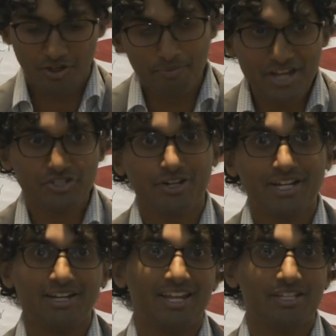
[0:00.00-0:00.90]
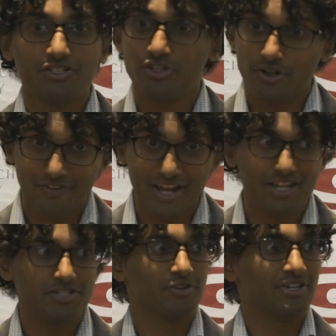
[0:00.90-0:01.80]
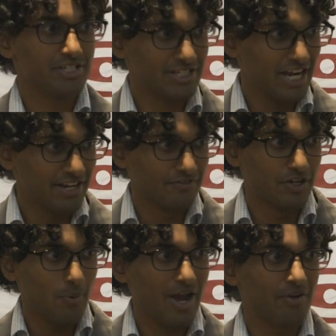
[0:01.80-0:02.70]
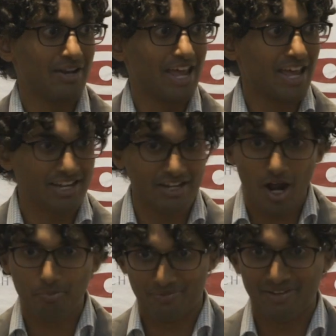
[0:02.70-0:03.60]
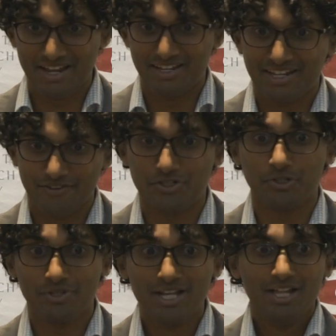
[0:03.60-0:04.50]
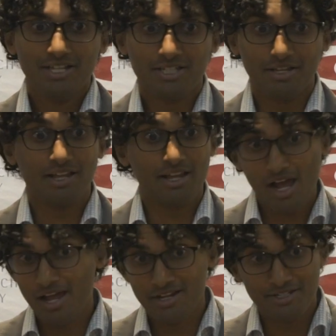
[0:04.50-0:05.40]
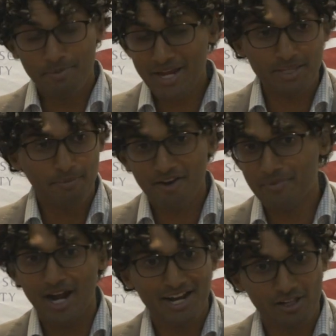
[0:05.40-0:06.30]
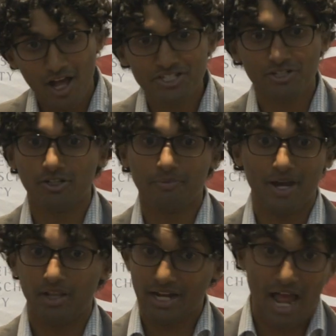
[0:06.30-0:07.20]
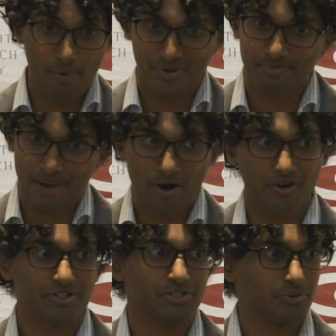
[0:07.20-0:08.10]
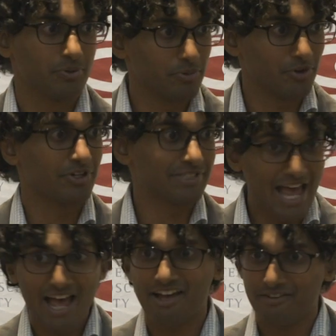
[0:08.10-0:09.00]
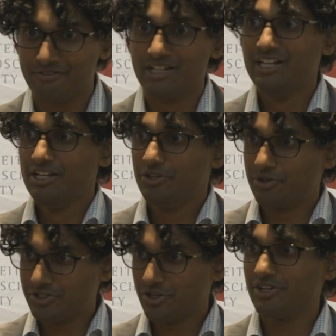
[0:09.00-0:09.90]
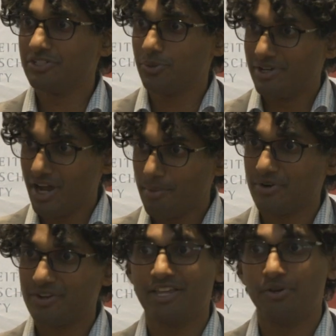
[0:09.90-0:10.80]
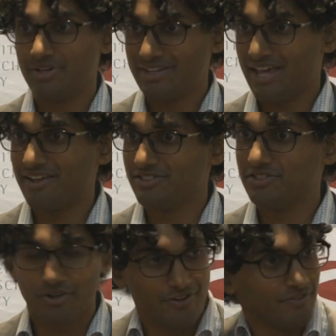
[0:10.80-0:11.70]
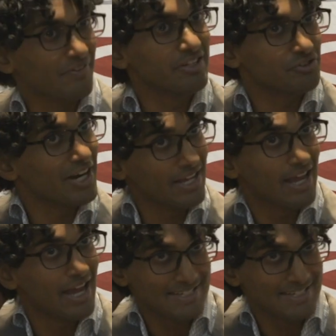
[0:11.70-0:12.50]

You can measure it in surveys. You can just kind of go out and gives you a debate that might have been ideological about like how much power do employers have. You can turn into a number that you can then sort of try to